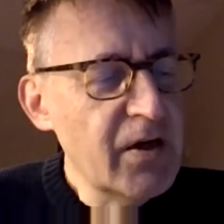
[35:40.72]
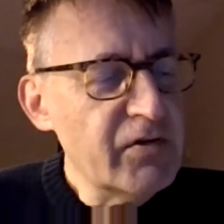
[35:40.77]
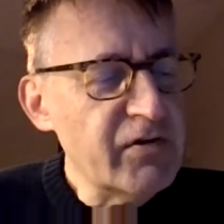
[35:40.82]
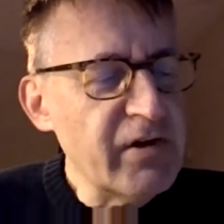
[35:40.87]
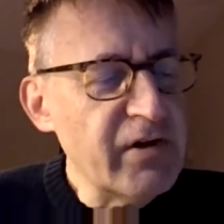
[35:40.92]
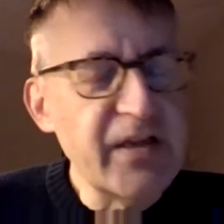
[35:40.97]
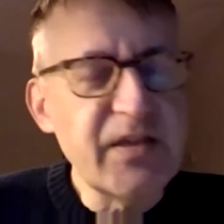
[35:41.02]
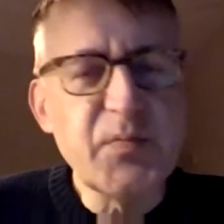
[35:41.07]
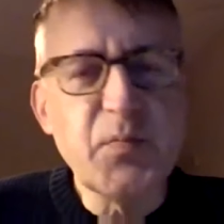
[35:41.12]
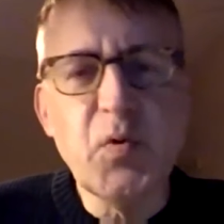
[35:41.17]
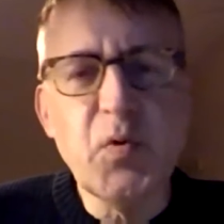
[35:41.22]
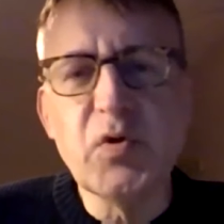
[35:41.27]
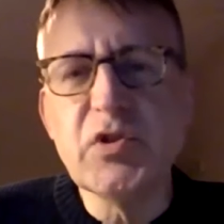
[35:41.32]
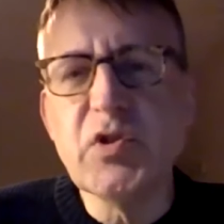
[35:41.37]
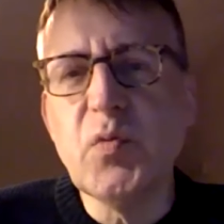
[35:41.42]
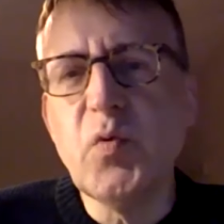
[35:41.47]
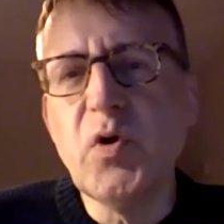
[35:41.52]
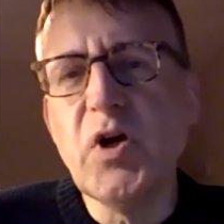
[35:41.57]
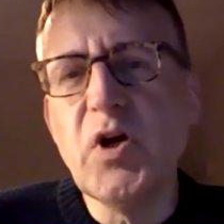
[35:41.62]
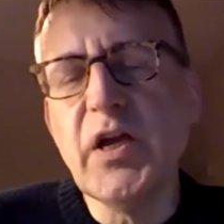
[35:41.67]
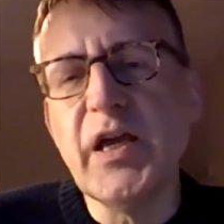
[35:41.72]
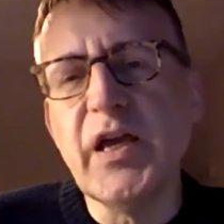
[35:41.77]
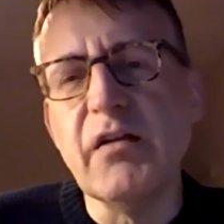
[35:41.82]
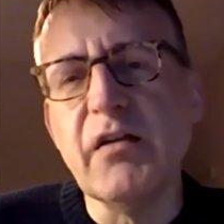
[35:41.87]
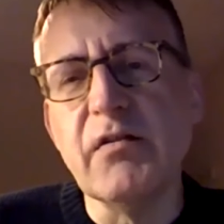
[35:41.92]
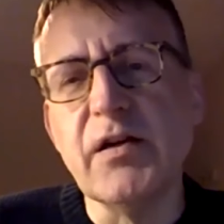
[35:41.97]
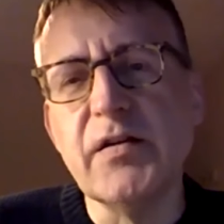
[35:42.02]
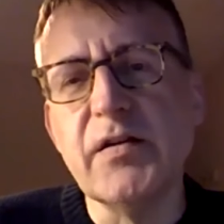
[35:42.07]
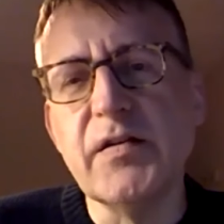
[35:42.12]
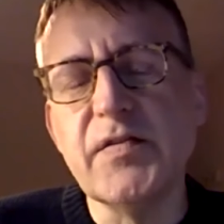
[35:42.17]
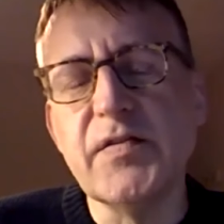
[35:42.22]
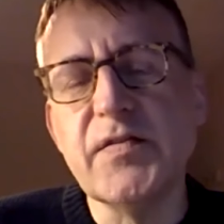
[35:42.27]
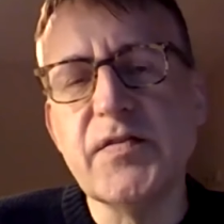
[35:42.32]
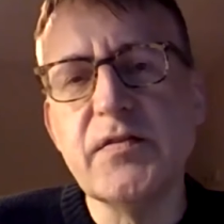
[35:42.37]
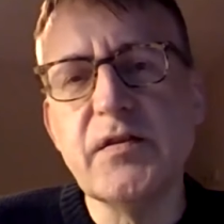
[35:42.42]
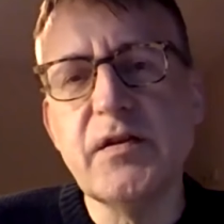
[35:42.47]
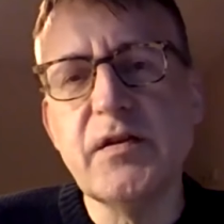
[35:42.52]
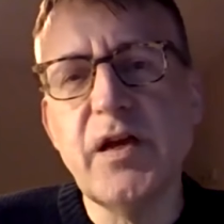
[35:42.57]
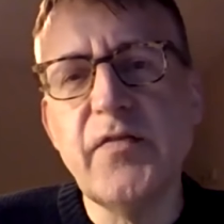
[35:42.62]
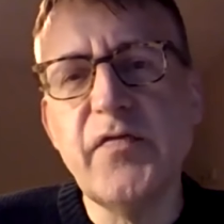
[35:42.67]
Transport to work
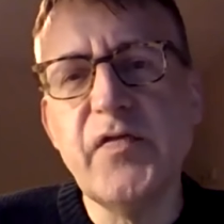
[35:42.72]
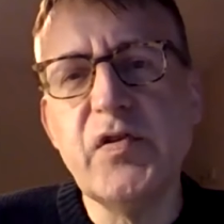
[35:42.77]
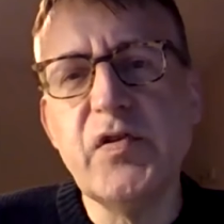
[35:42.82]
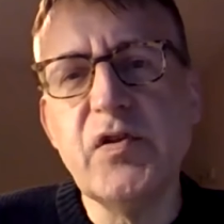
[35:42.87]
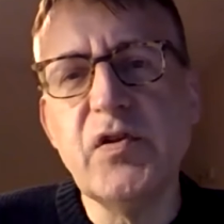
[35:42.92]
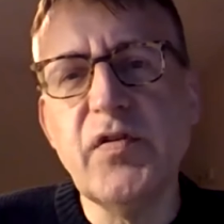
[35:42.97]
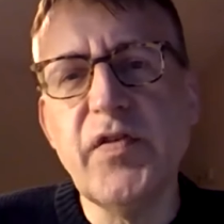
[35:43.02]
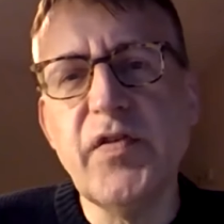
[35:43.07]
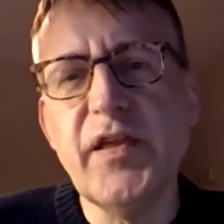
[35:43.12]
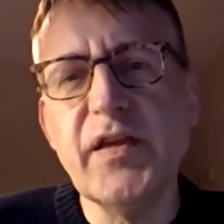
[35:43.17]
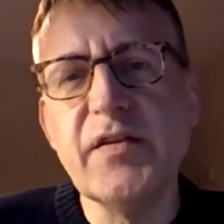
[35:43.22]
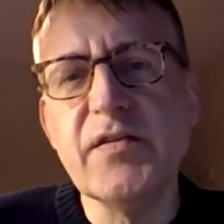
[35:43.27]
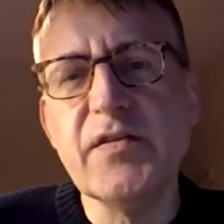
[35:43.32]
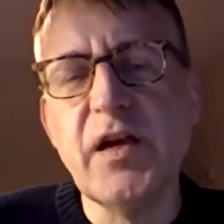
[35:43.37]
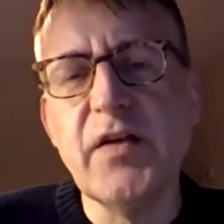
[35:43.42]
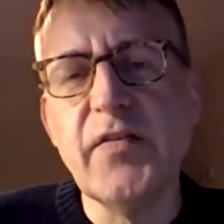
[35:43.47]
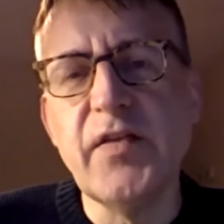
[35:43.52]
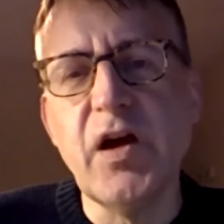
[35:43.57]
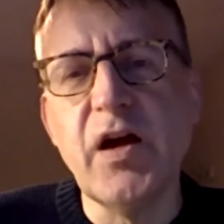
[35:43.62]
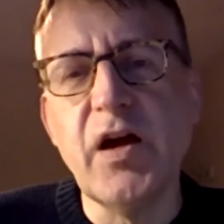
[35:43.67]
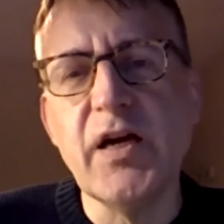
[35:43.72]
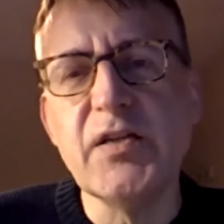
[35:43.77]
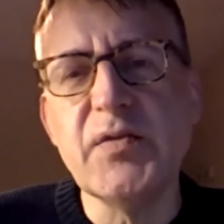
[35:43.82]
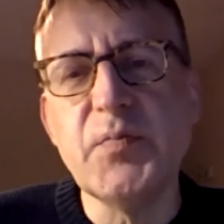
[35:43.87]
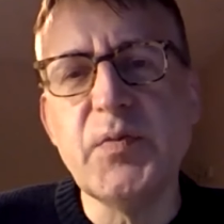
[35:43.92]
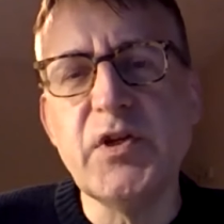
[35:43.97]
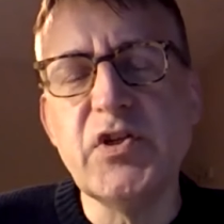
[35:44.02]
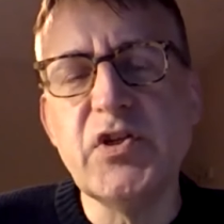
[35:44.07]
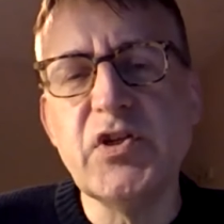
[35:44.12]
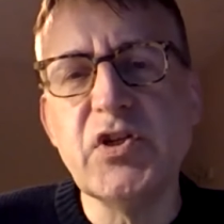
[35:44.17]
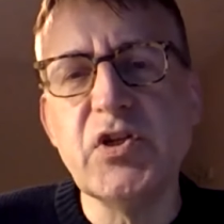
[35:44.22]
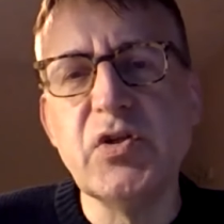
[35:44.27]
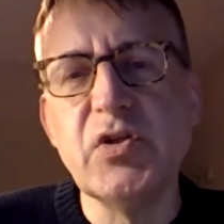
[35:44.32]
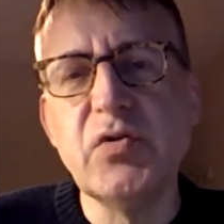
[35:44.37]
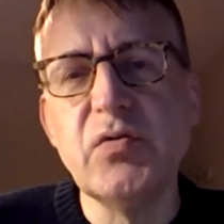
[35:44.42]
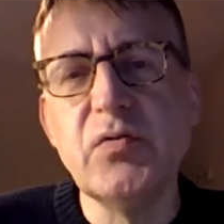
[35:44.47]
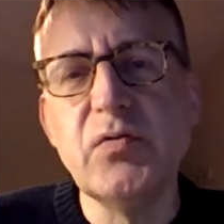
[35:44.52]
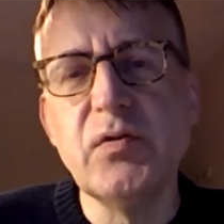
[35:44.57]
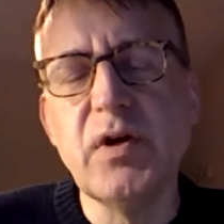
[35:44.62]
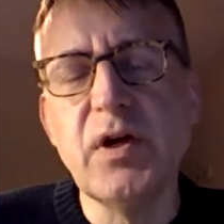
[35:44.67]
areas. If you look at things like the High Speed
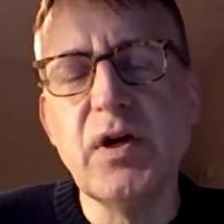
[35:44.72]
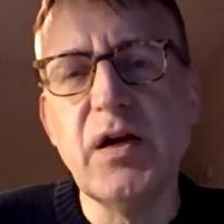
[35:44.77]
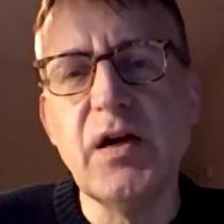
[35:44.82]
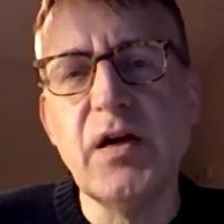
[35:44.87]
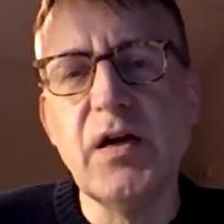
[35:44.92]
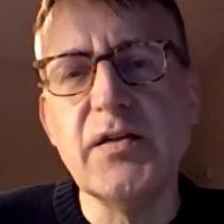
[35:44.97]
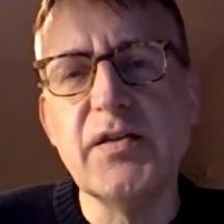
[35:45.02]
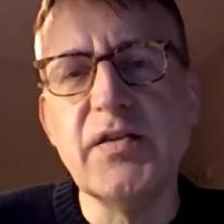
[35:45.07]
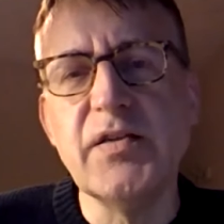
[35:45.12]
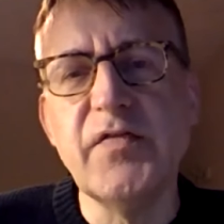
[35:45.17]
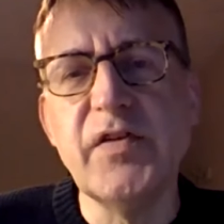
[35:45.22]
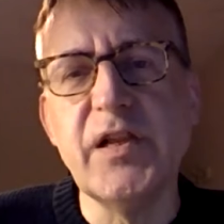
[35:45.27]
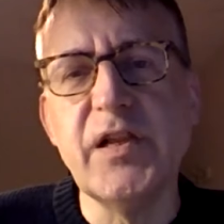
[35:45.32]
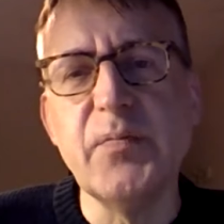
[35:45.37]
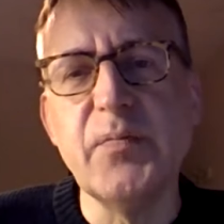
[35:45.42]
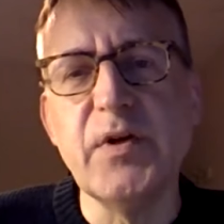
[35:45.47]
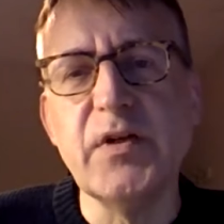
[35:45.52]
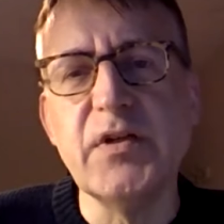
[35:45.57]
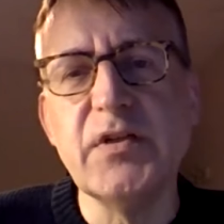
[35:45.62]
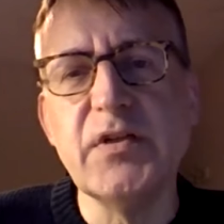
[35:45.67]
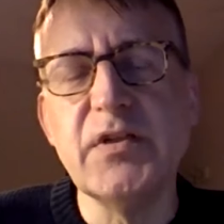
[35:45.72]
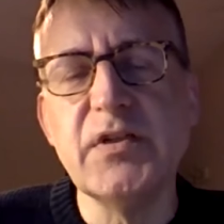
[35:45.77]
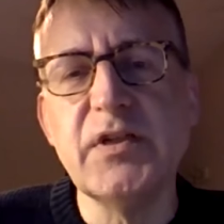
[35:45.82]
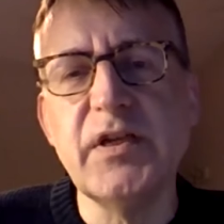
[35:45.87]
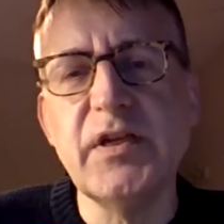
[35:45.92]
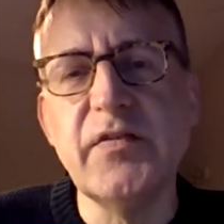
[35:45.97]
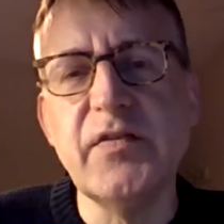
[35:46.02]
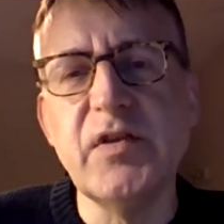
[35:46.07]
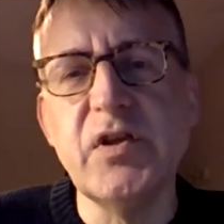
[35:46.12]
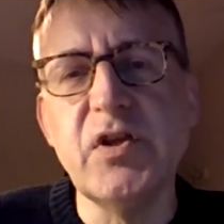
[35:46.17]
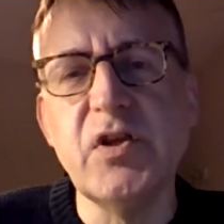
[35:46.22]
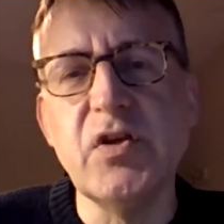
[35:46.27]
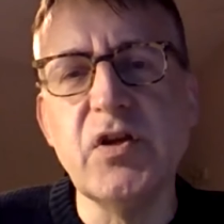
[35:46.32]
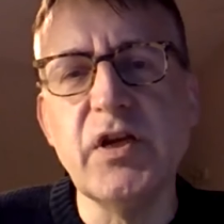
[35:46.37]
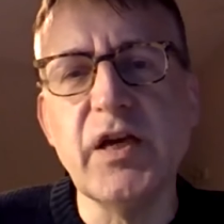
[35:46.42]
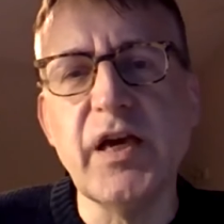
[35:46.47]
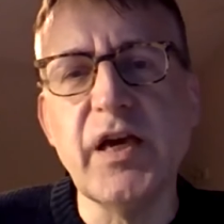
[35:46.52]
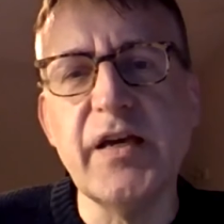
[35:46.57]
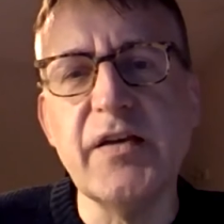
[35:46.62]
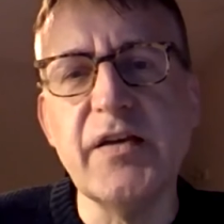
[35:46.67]
2 development in the
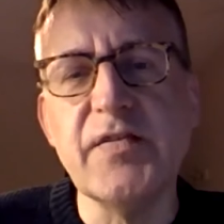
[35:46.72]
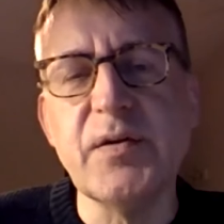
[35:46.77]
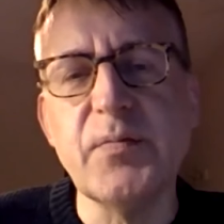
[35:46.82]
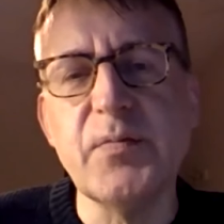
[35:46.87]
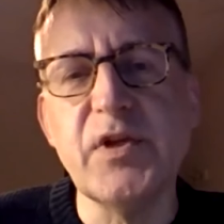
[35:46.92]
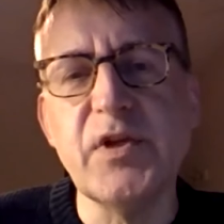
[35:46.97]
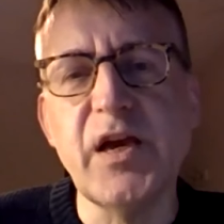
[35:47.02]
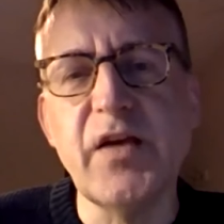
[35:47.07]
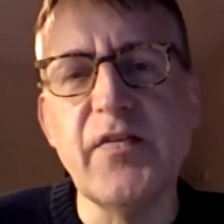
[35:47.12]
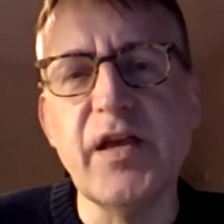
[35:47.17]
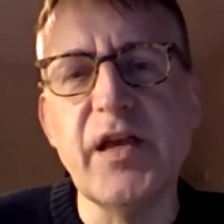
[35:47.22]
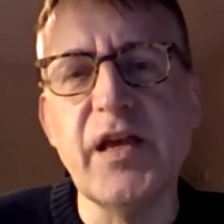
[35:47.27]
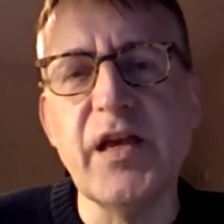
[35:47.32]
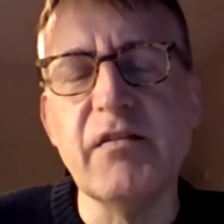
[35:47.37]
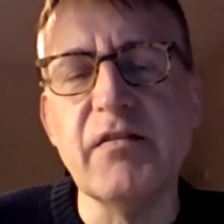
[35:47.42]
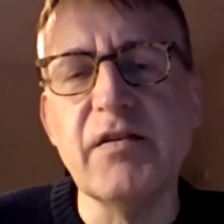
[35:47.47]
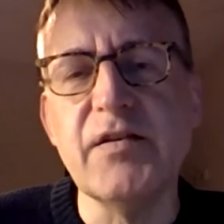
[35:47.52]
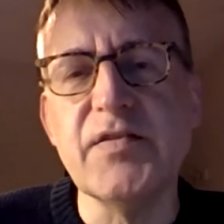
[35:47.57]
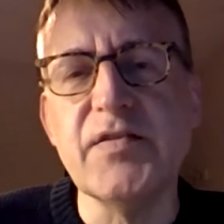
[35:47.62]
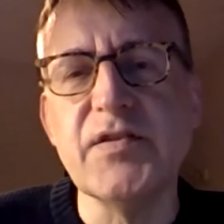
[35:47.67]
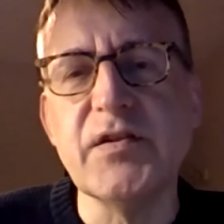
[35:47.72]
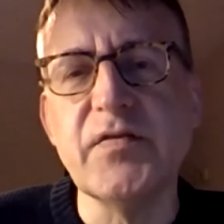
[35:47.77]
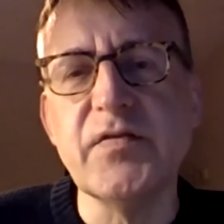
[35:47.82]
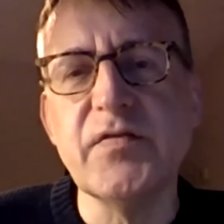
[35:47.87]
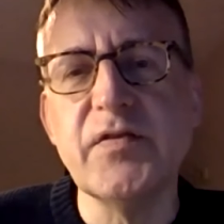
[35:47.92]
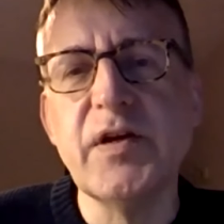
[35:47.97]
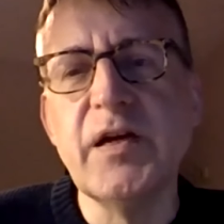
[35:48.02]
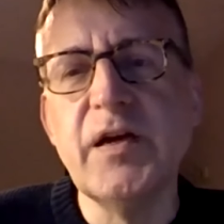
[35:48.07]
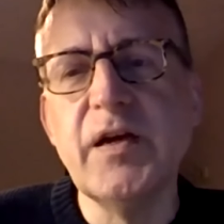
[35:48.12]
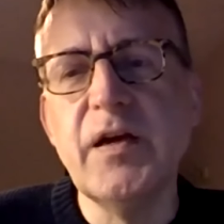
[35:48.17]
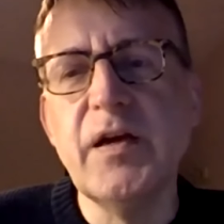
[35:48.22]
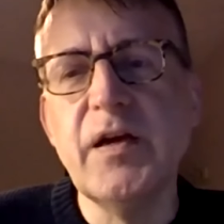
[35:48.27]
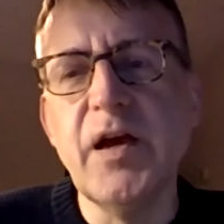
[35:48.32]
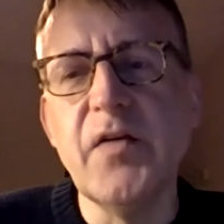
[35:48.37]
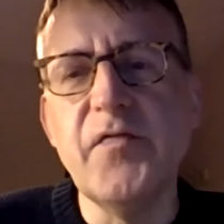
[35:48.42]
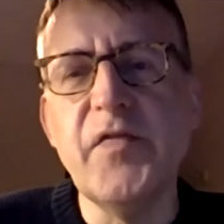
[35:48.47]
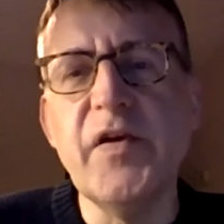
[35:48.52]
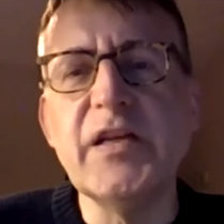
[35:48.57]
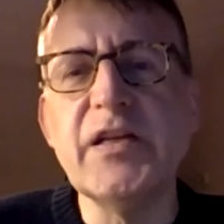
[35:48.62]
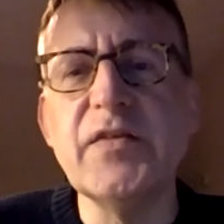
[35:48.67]
UK and some of the other areas that have
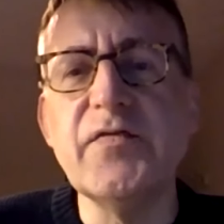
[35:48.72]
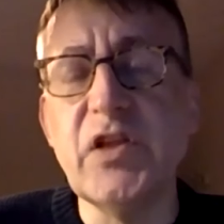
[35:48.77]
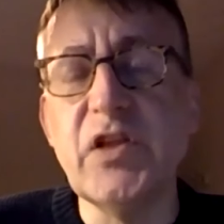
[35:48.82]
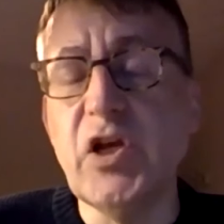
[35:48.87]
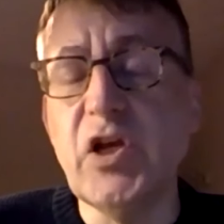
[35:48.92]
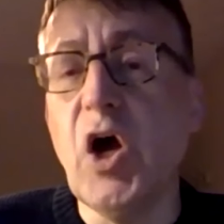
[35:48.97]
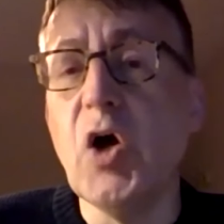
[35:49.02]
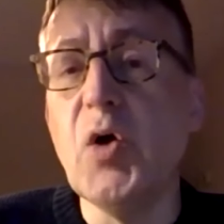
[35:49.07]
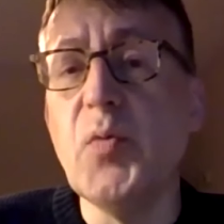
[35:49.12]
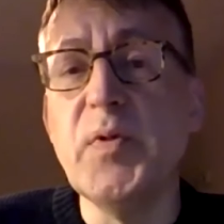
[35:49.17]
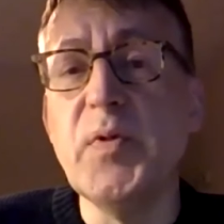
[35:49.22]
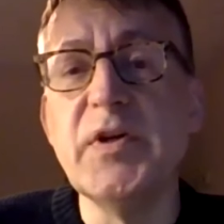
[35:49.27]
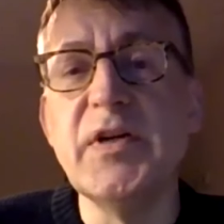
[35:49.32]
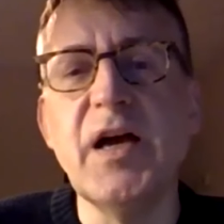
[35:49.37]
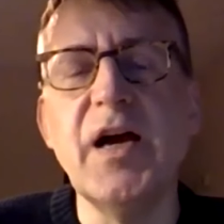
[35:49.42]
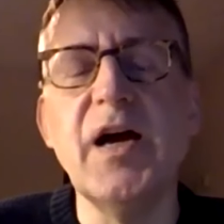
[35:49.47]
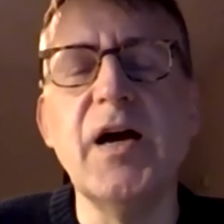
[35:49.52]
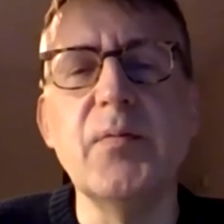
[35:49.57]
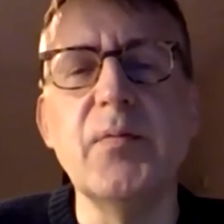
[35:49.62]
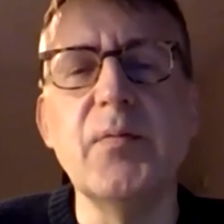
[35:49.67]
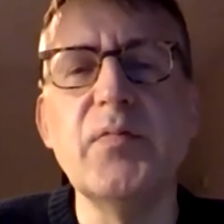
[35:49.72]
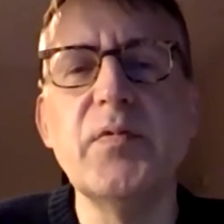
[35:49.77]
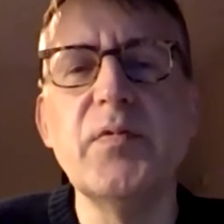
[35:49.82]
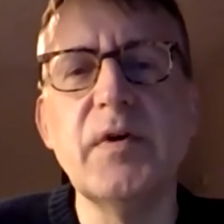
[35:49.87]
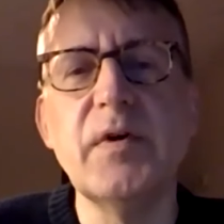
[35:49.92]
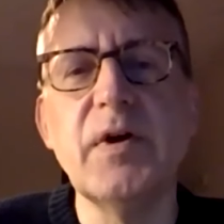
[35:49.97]
effectively opened up